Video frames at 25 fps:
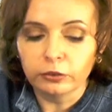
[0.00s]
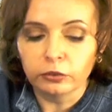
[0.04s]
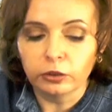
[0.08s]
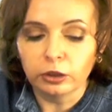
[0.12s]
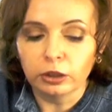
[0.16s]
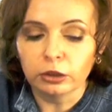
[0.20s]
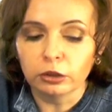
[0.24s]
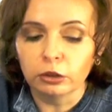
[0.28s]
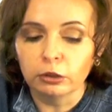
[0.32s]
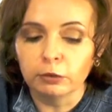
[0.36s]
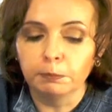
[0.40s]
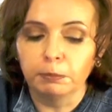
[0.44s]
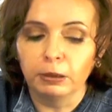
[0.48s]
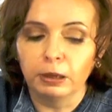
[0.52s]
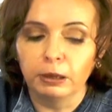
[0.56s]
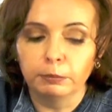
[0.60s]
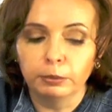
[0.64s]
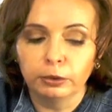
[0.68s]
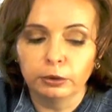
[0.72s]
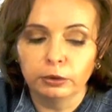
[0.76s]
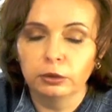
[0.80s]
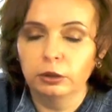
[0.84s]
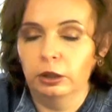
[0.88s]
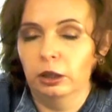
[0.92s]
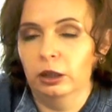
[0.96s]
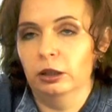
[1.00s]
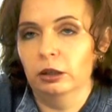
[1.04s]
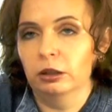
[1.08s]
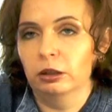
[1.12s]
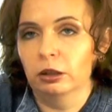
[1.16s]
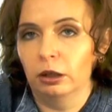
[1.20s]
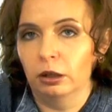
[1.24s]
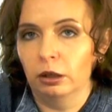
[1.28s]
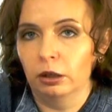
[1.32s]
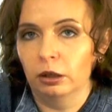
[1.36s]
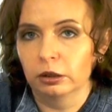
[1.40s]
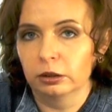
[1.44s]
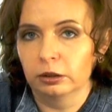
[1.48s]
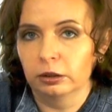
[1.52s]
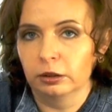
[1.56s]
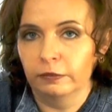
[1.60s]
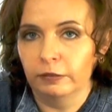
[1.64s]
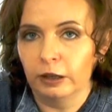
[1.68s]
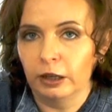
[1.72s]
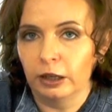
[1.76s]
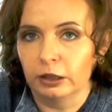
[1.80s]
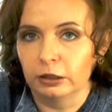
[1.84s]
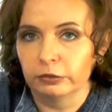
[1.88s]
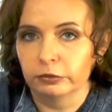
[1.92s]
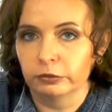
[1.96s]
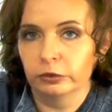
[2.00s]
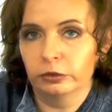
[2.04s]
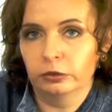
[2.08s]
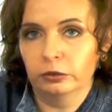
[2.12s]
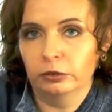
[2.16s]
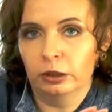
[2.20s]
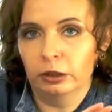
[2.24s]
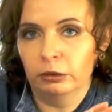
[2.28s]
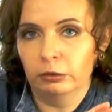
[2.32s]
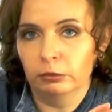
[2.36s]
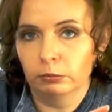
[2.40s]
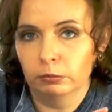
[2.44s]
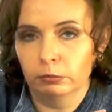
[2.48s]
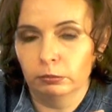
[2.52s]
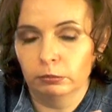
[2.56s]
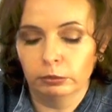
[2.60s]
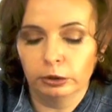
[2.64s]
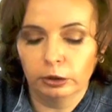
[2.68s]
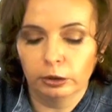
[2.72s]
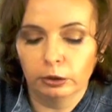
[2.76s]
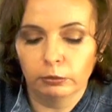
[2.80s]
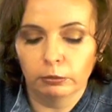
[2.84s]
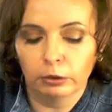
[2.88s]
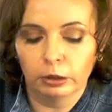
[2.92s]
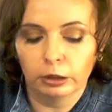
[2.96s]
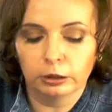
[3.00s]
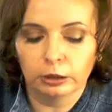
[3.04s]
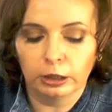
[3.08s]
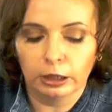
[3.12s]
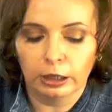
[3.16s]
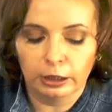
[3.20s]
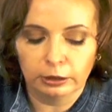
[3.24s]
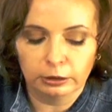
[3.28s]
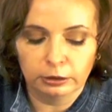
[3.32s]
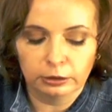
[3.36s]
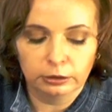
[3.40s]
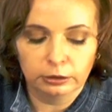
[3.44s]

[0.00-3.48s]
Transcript: it could bubble and clog the valves, and we don't want that.